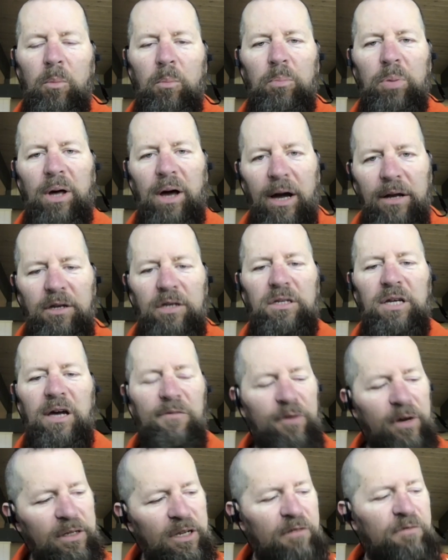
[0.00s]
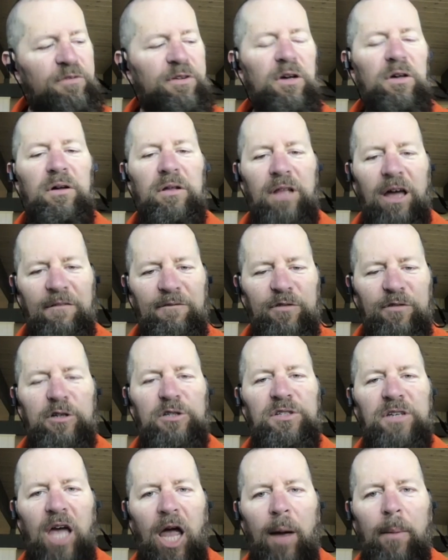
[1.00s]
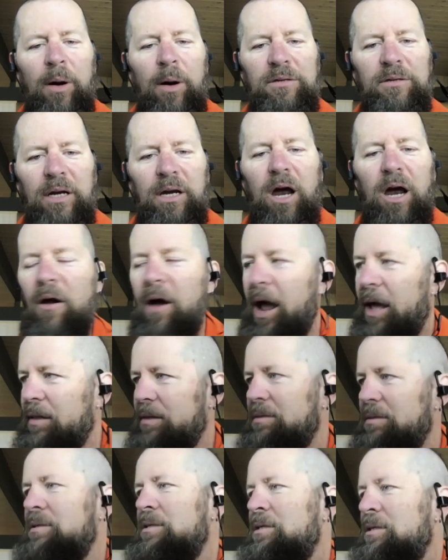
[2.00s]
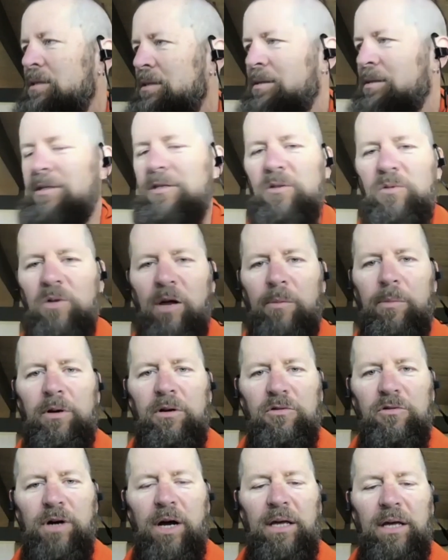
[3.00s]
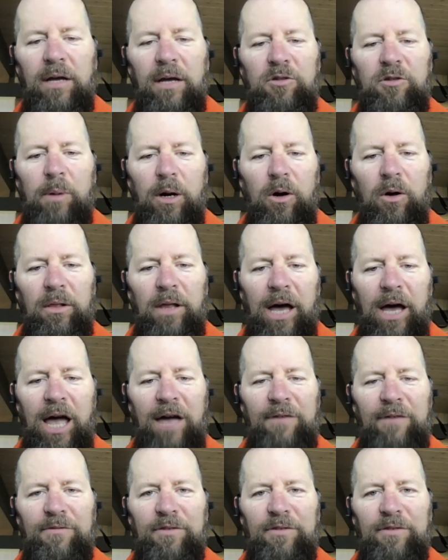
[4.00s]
But you definitely did feel it in that first game. I was like, all right, this is what I've been trying to get to my whole life.